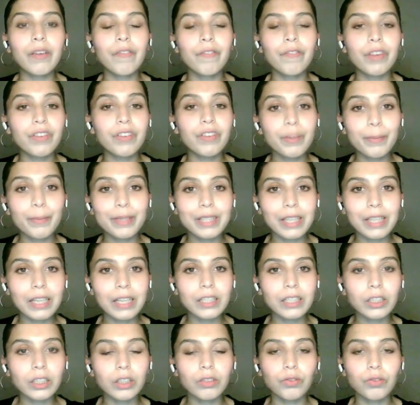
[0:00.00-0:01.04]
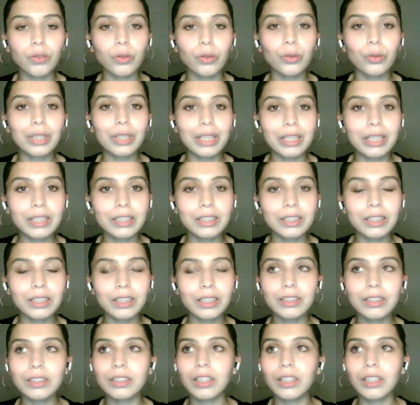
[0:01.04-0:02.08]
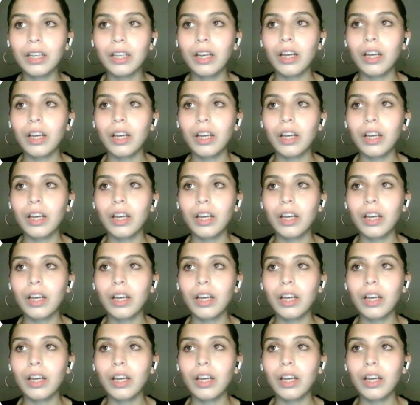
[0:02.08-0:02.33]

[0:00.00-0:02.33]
50% of all Indians